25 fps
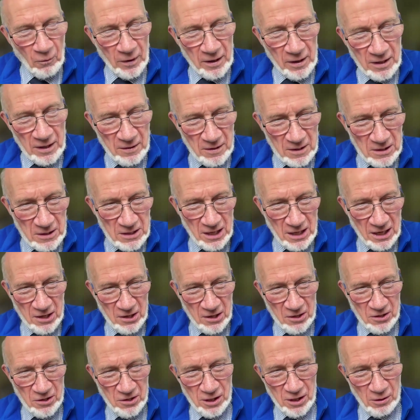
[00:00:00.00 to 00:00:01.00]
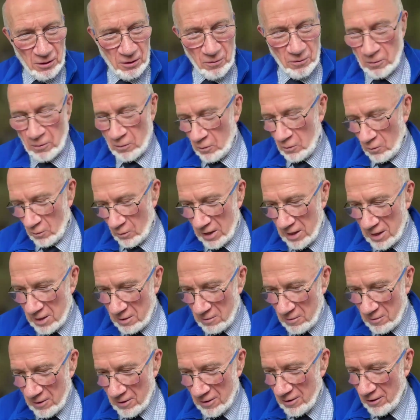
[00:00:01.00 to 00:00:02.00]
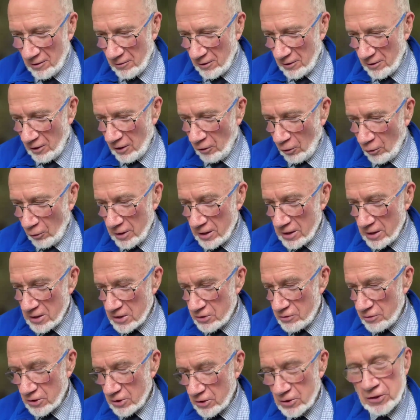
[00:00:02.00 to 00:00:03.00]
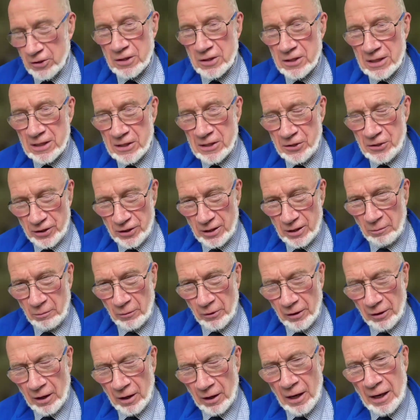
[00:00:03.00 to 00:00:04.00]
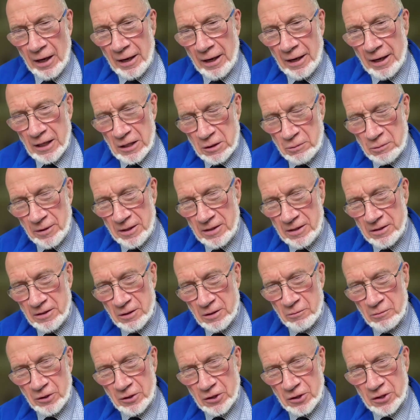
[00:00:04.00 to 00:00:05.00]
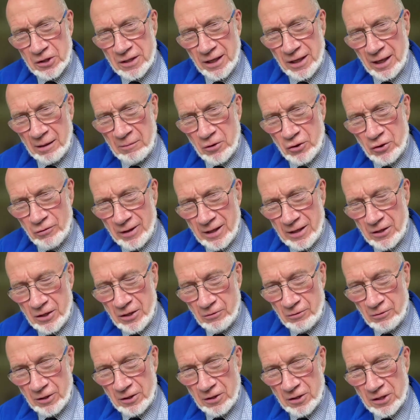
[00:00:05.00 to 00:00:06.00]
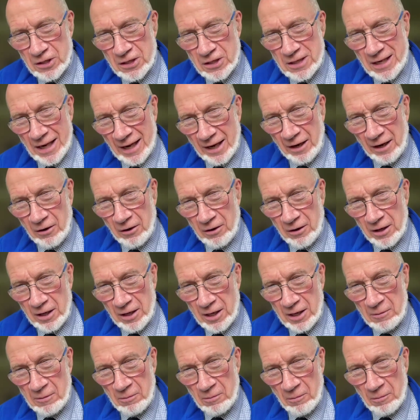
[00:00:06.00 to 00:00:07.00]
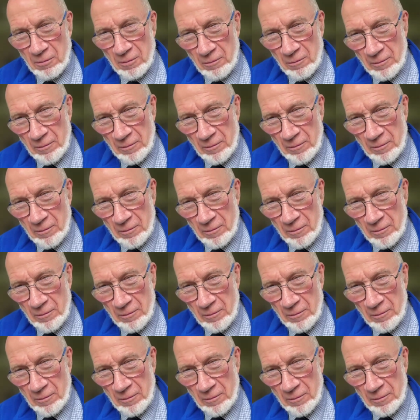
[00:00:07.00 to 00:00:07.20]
When in the second year we got all the instructions in German, I spent as much time trying to understand the